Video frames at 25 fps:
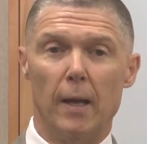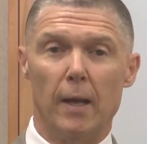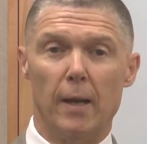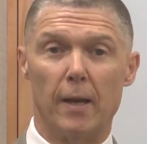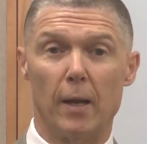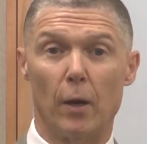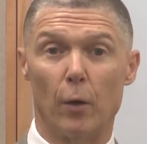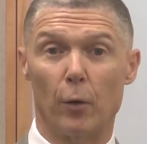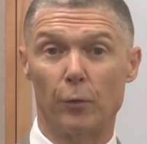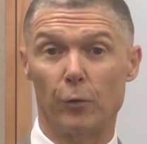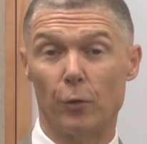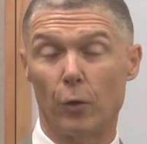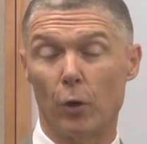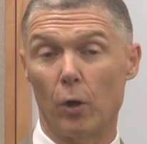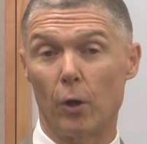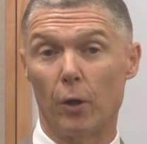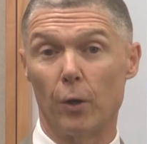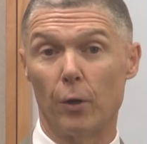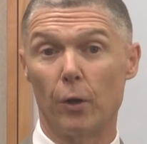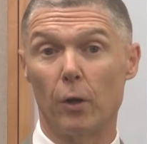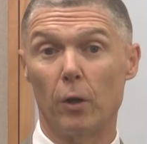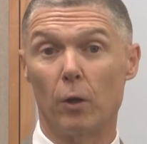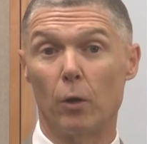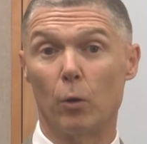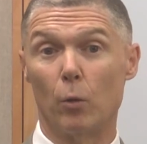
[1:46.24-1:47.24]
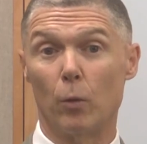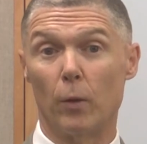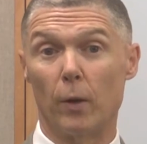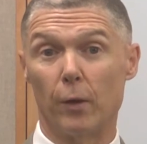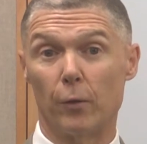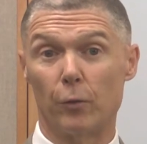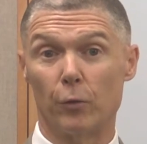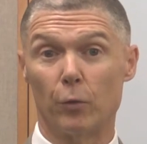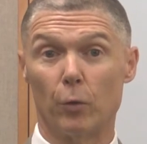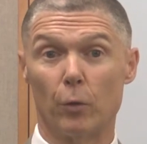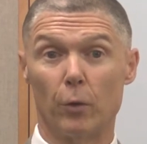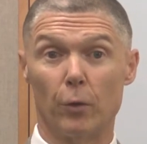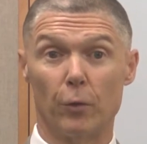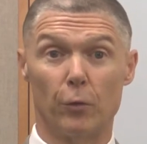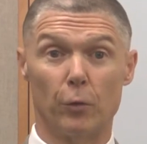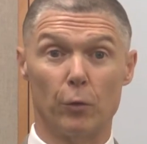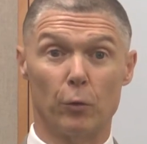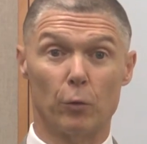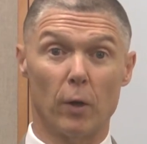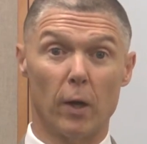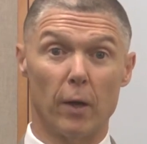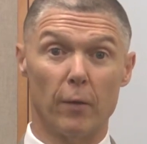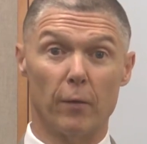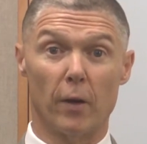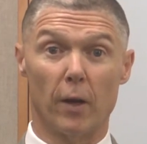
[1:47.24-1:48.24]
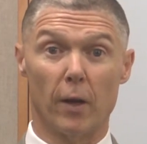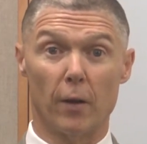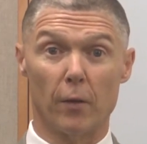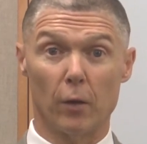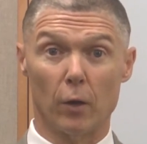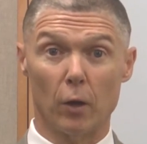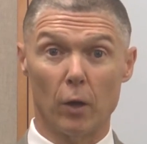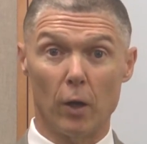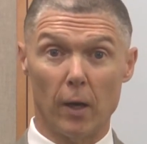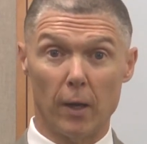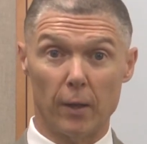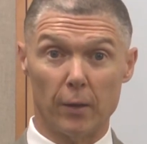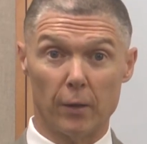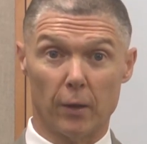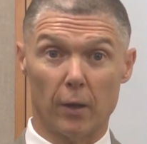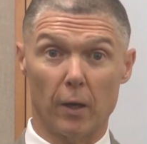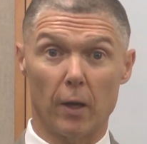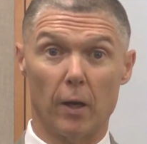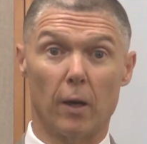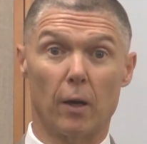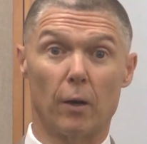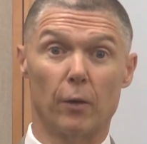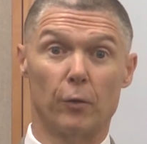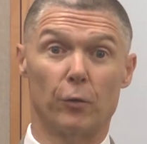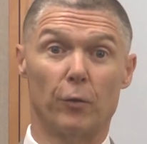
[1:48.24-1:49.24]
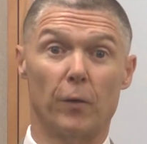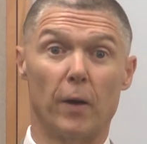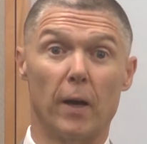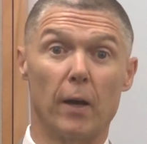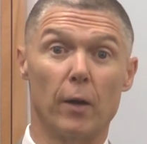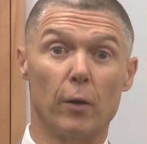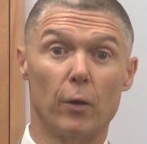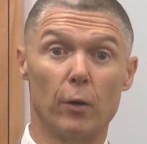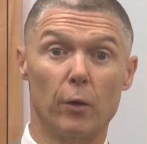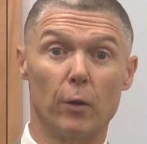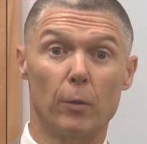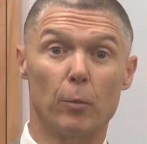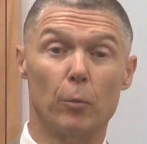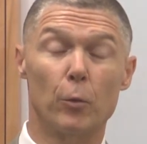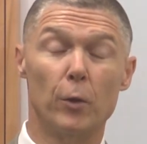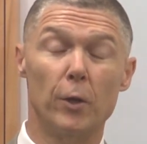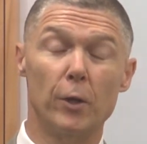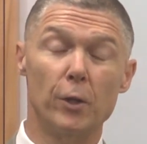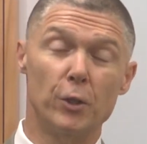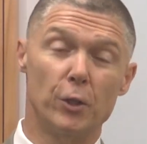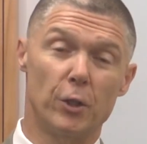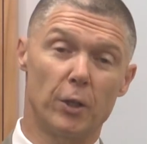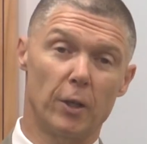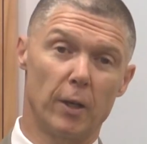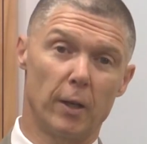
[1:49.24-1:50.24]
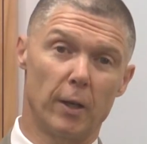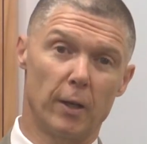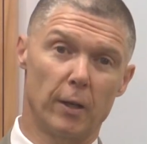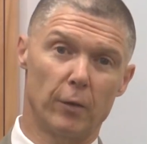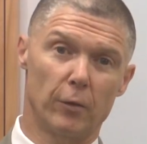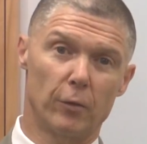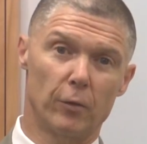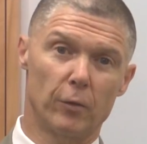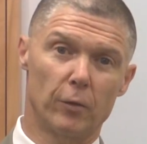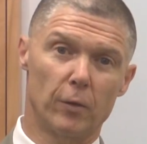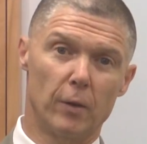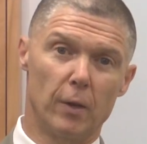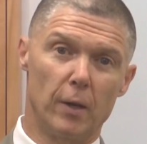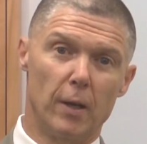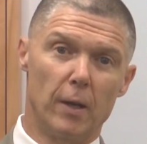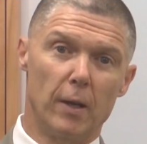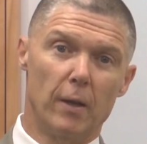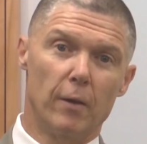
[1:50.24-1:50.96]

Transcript: Now, as you all know, as soon as you drive out of the lot, the car's value depreciates.